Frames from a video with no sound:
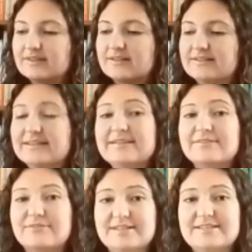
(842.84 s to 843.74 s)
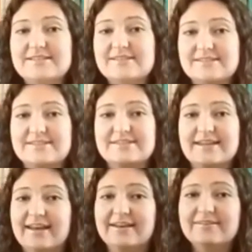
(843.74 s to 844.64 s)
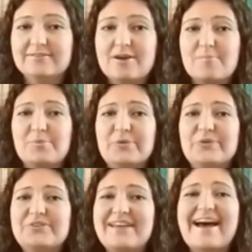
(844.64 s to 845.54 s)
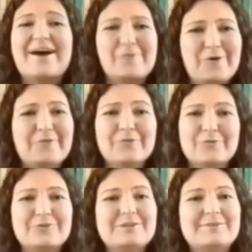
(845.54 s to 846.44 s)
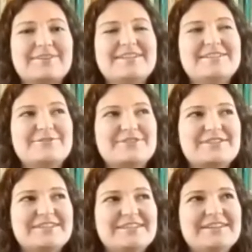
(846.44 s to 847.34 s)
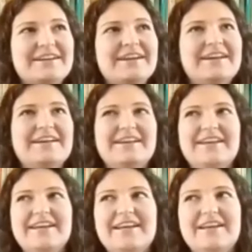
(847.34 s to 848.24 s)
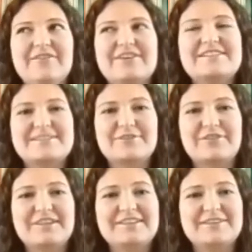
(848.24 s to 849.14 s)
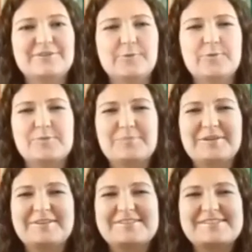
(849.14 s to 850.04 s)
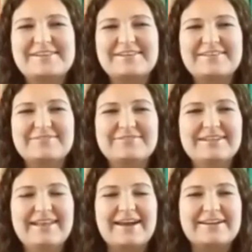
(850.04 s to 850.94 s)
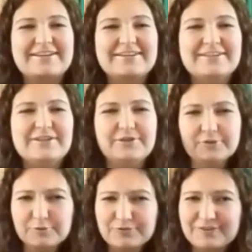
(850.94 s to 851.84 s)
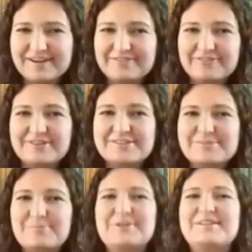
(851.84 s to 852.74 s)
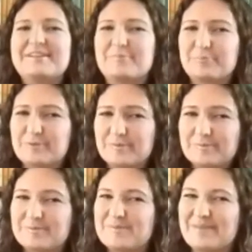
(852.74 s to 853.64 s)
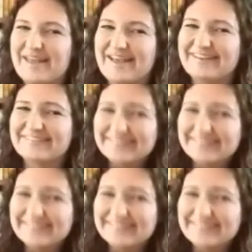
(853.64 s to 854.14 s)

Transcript: didn't read since then but I want to reread to see if I still think they're good because they're like you favorites, but they're probably bad.